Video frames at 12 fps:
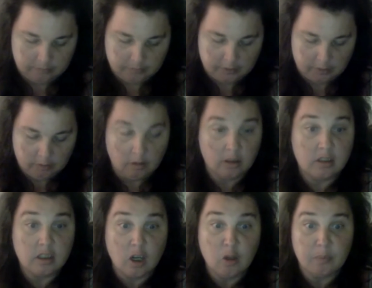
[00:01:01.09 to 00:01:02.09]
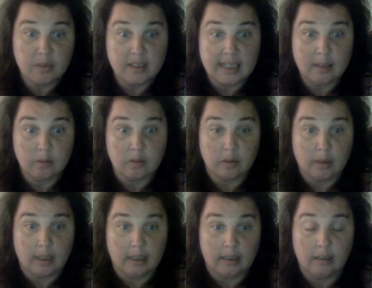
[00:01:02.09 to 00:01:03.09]
do. I just hope the sound's
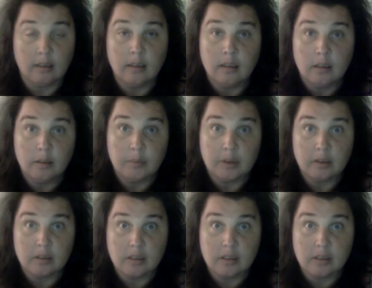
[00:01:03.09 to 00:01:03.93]
okay, because